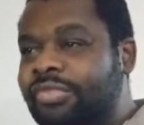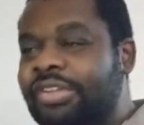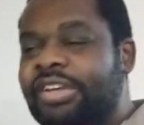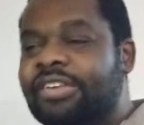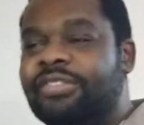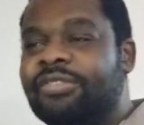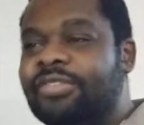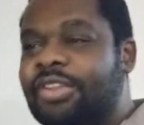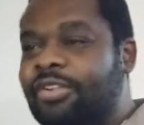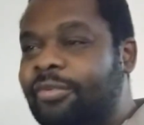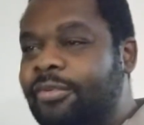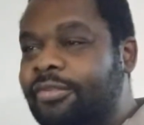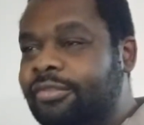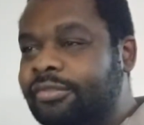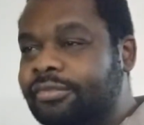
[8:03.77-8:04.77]
Ugh,
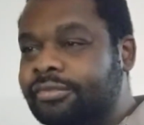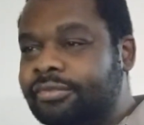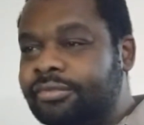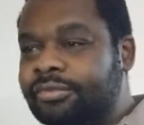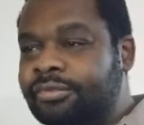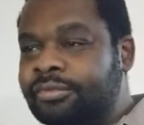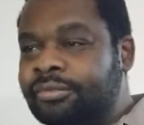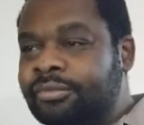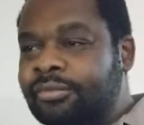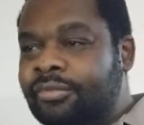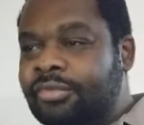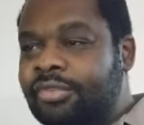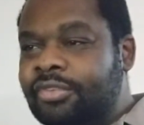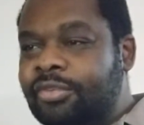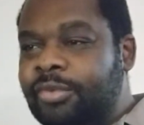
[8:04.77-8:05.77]
terrible.
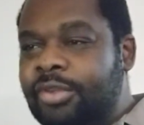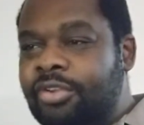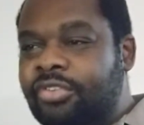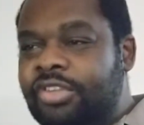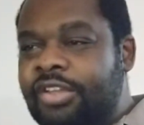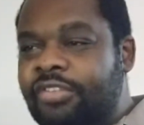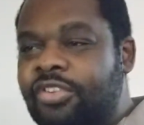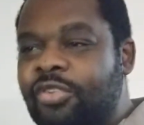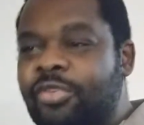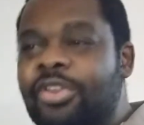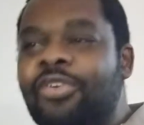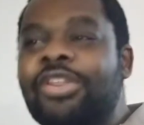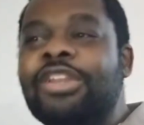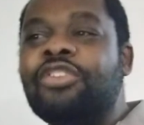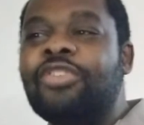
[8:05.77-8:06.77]
Being yourself, you don't
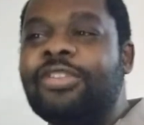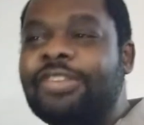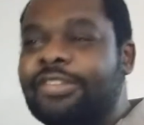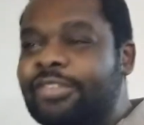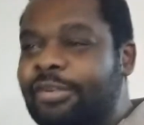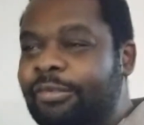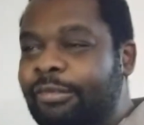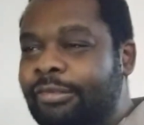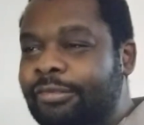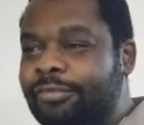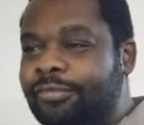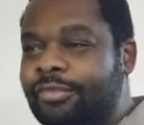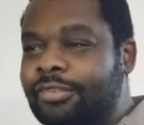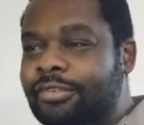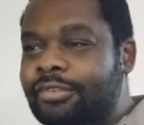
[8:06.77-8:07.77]
need a
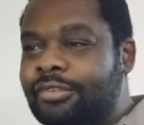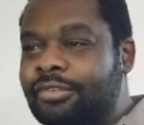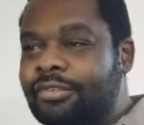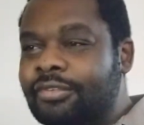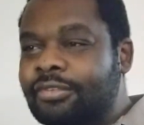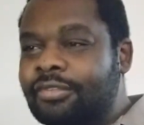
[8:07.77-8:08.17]
transition.